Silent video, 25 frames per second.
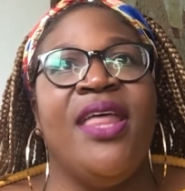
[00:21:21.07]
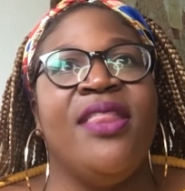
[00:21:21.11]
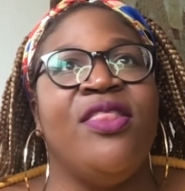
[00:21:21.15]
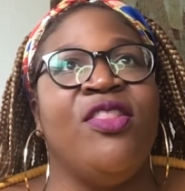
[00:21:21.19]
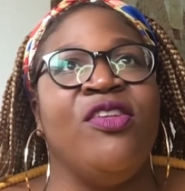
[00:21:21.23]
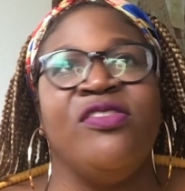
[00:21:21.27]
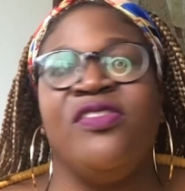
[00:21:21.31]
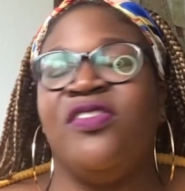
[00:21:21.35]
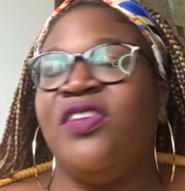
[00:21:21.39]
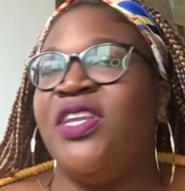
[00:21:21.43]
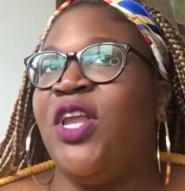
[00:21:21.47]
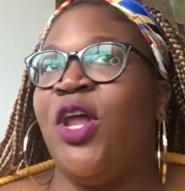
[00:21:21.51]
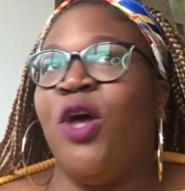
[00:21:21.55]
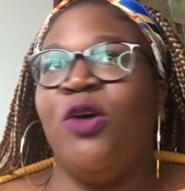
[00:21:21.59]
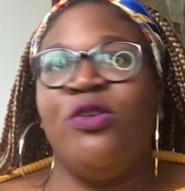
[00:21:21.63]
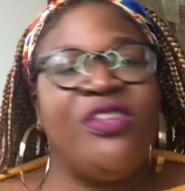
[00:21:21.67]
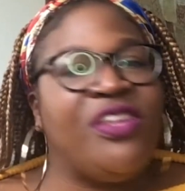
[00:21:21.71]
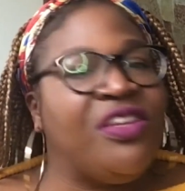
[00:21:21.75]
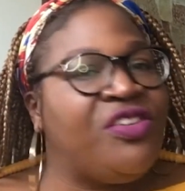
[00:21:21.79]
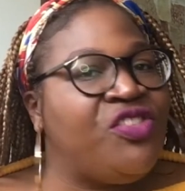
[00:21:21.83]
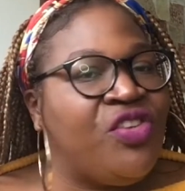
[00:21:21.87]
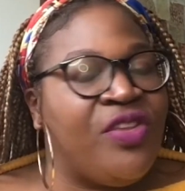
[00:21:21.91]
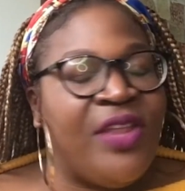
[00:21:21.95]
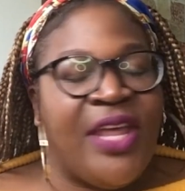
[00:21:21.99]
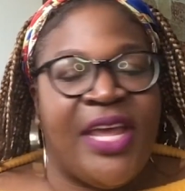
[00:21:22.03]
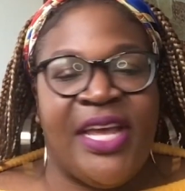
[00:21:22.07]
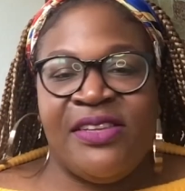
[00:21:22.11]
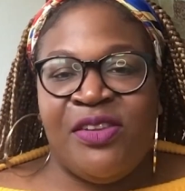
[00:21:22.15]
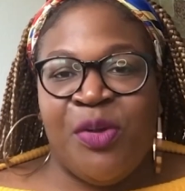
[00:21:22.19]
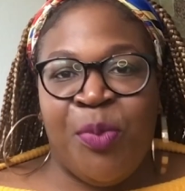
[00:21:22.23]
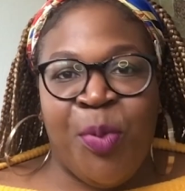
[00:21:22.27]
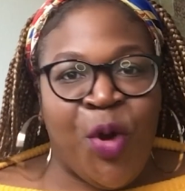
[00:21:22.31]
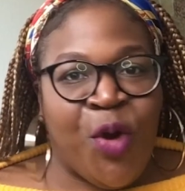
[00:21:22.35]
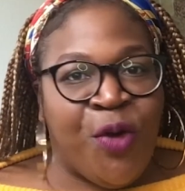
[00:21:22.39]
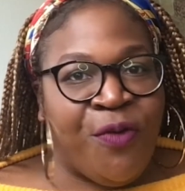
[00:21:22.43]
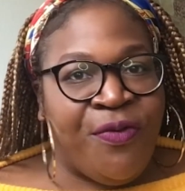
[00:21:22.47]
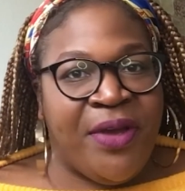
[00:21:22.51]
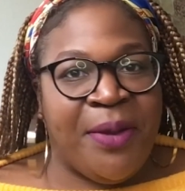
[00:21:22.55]
There's no such thing as a
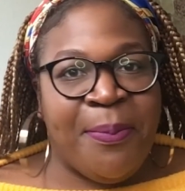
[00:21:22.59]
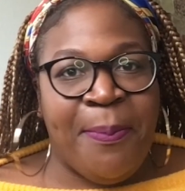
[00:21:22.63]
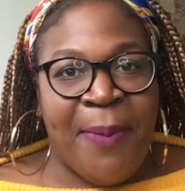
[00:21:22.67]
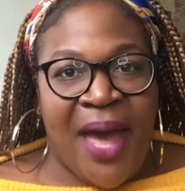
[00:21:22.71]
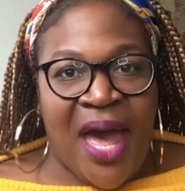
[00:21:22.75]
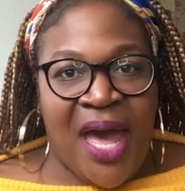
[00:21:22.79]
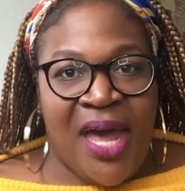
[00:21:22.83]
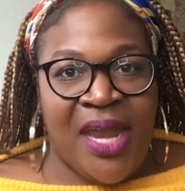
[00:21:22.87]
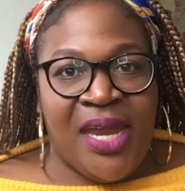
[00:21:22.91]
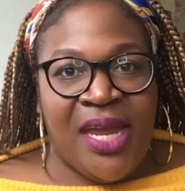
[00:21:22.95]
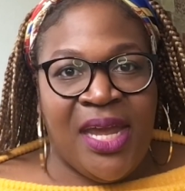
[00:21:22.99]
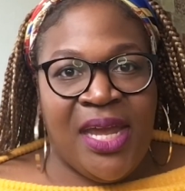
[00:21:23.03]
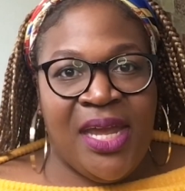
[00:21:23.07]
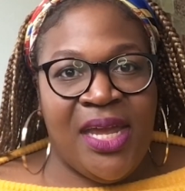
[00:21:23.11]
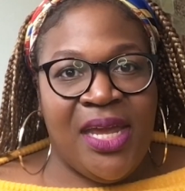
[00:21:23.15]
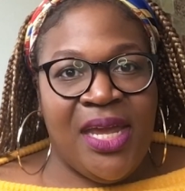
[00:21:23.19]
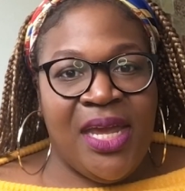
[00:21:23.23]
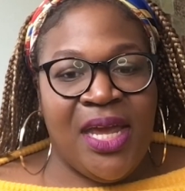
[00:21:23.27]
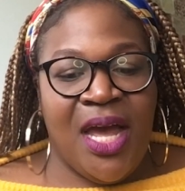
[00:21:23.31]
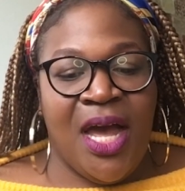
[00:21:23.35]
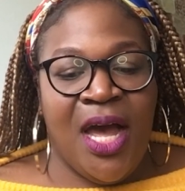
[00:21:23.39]
perfect body.